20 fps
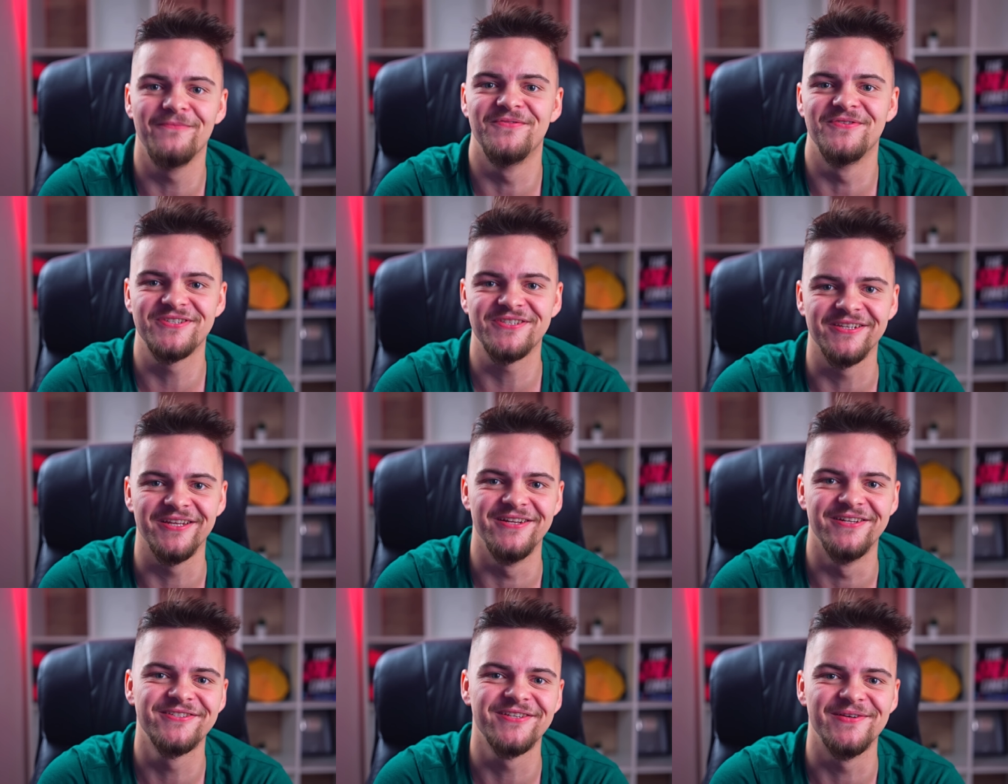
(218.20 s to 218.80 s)

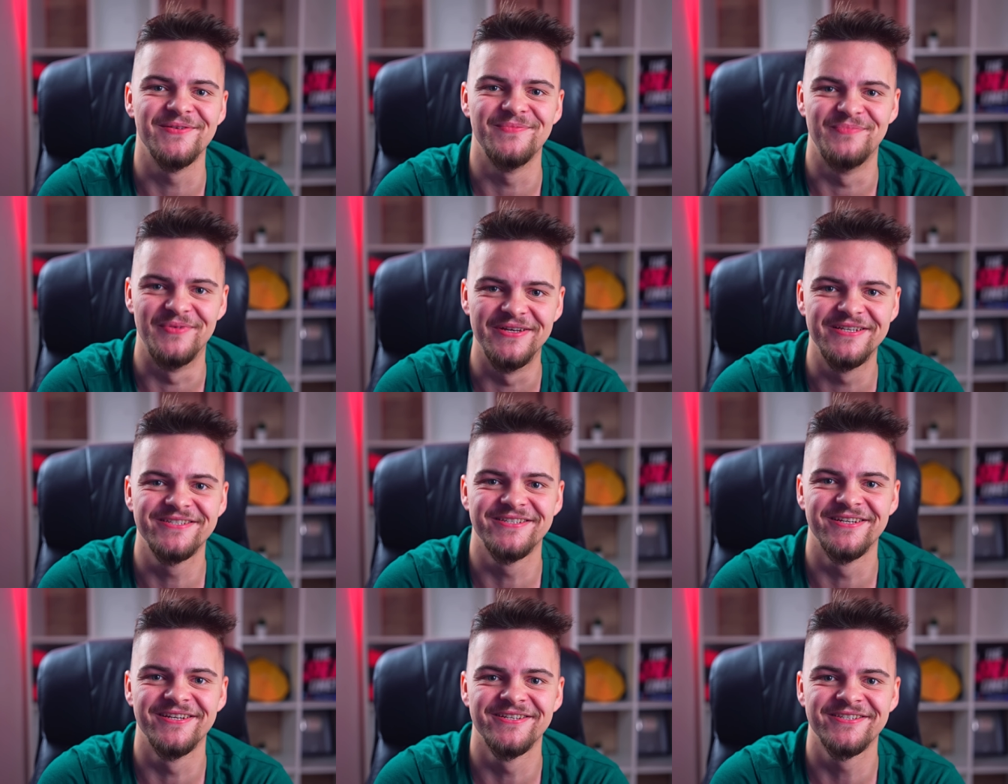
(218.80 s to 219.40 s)
obviously, it's a
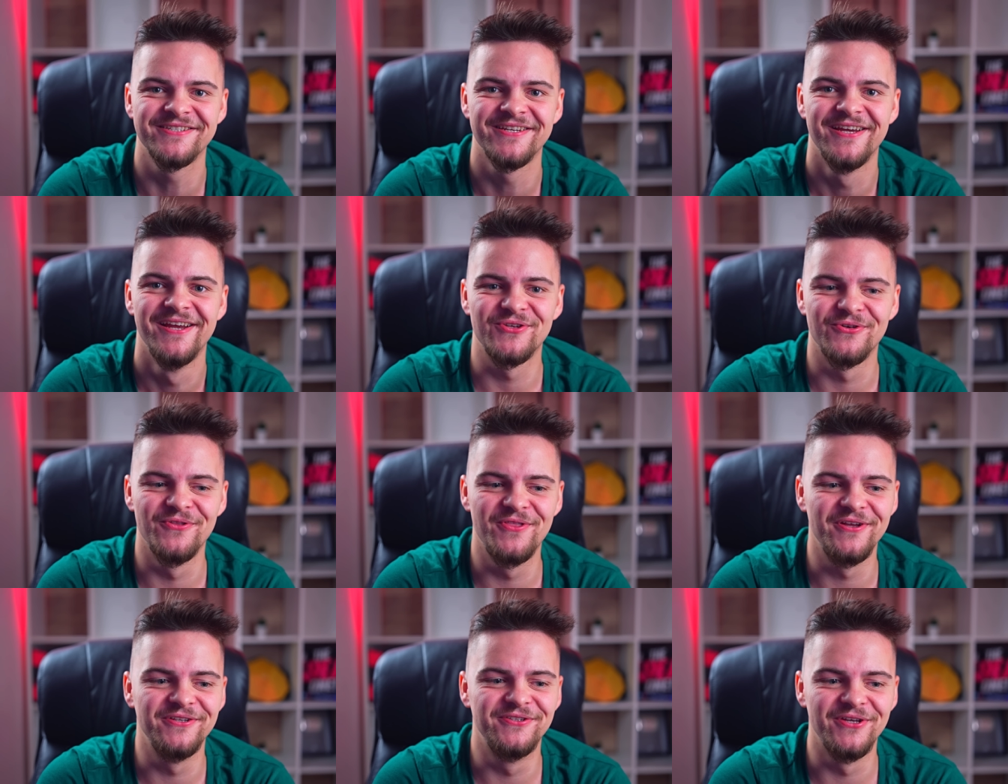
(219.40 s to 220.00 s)
business,
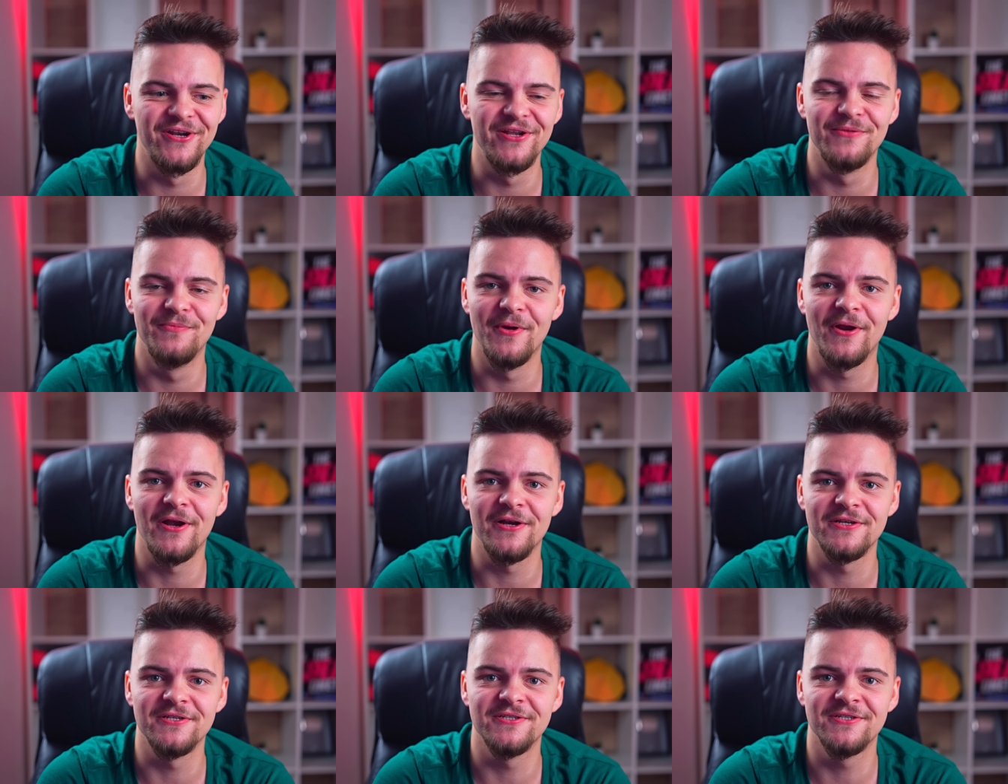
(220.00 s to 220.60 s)
so they did it
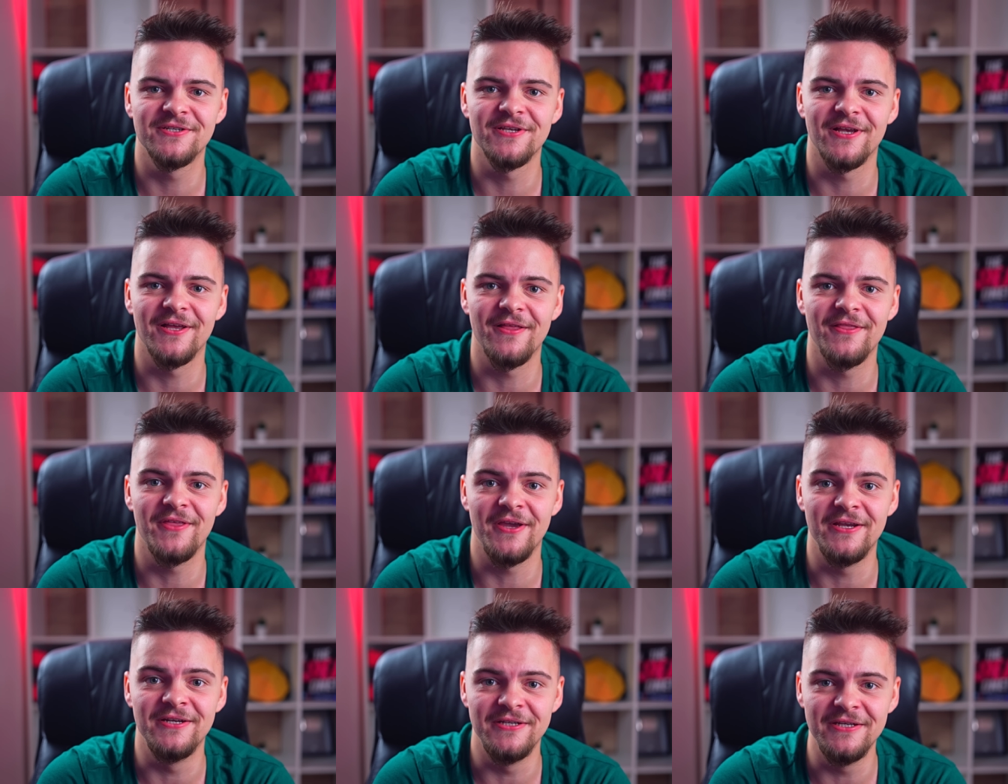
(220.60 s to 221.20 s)
because
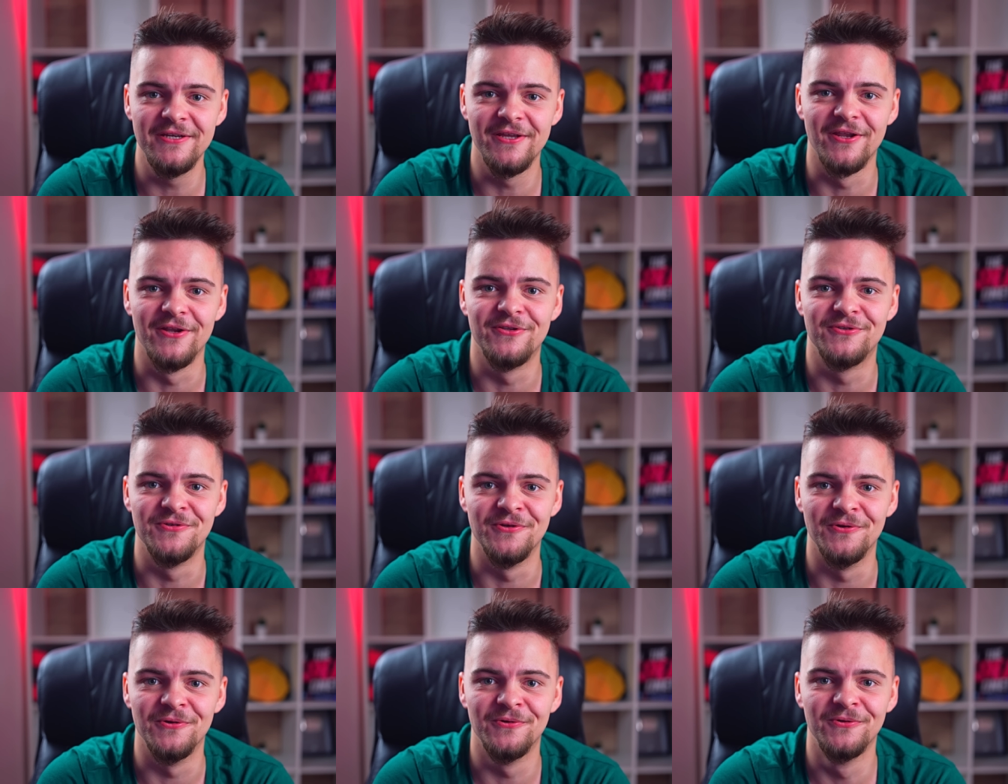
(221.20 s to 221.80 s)
uh, they
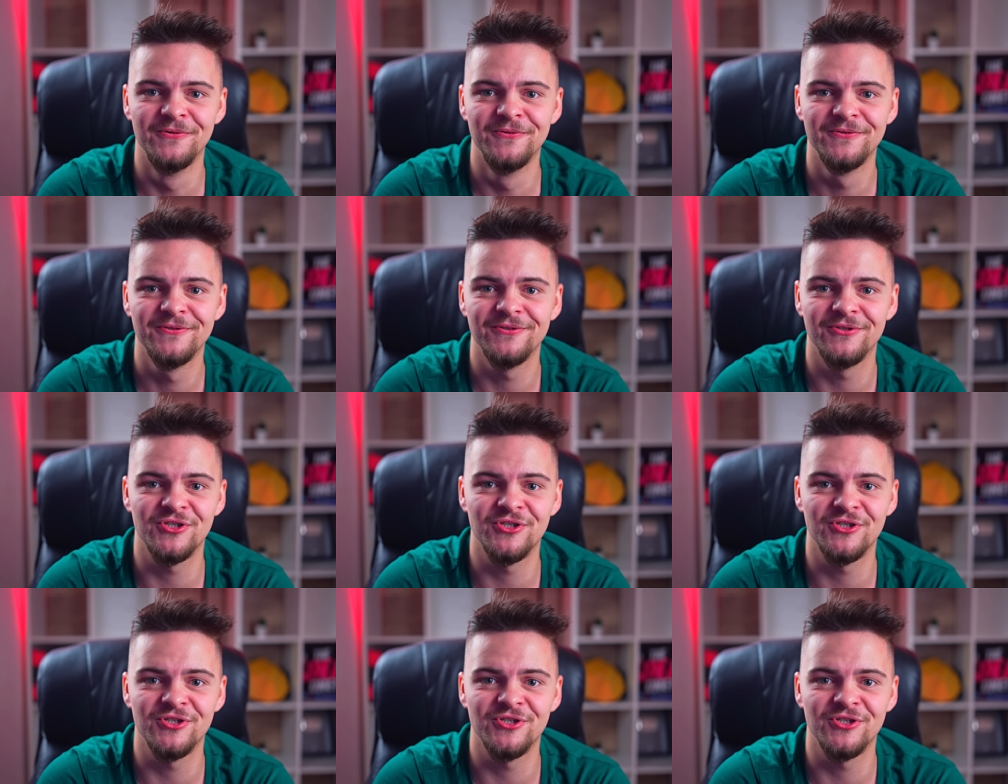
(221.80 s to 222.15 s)
needed to.